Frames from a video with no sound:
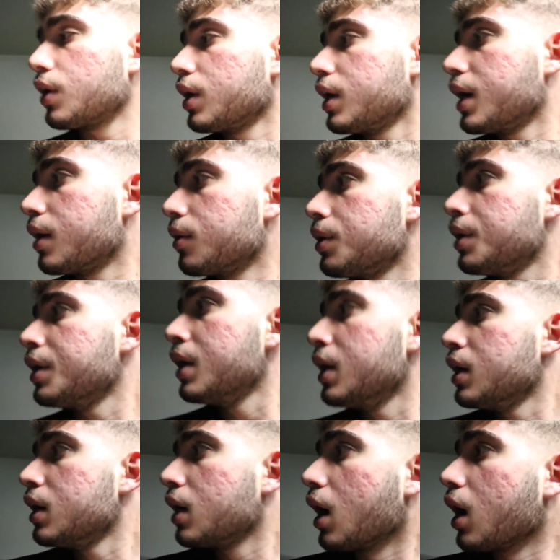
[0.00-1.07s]
on it now.
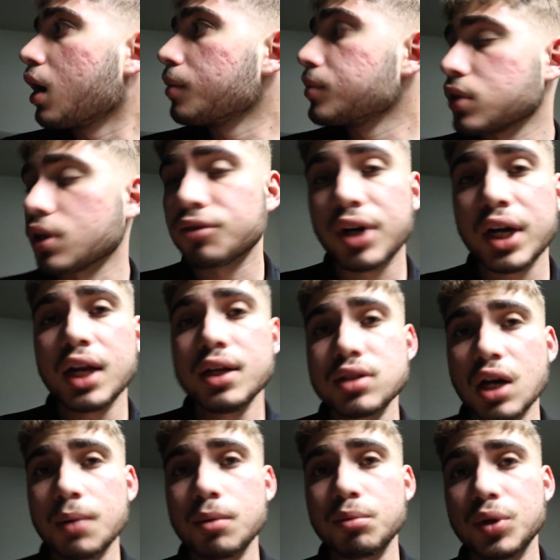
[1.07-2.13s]
So the front end is
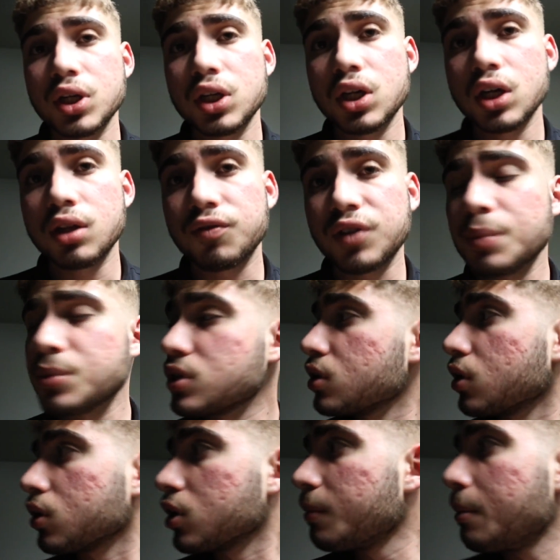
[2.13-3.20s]
coming pretty good. The frame's
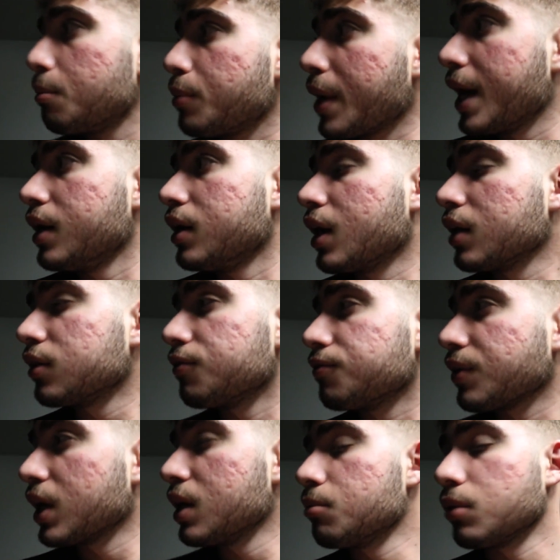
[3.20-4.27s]
still a little bit bent. Not the
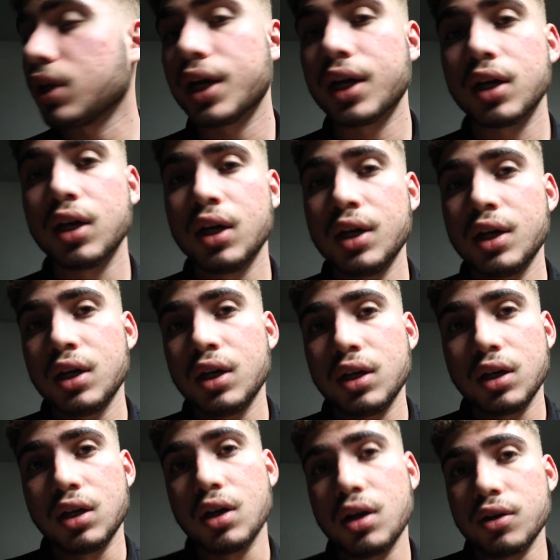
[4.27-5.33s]
frame, but like,
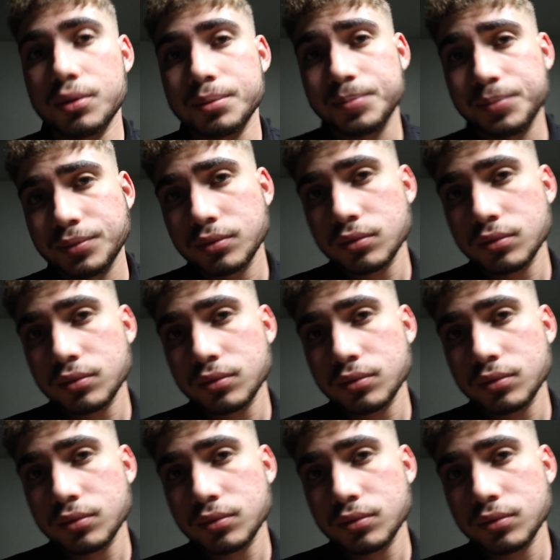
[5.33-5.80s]
you know,